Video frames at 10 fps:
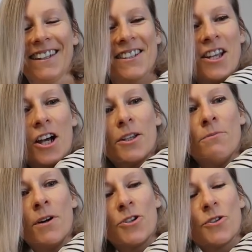there's
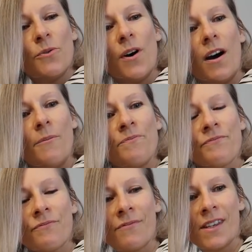not much of a
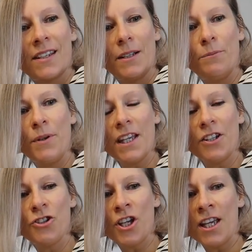big
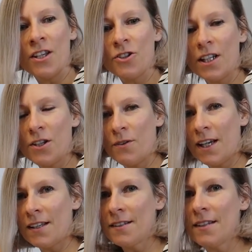change that you
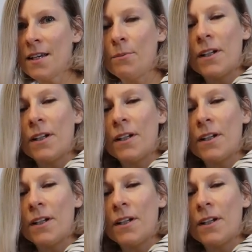can see,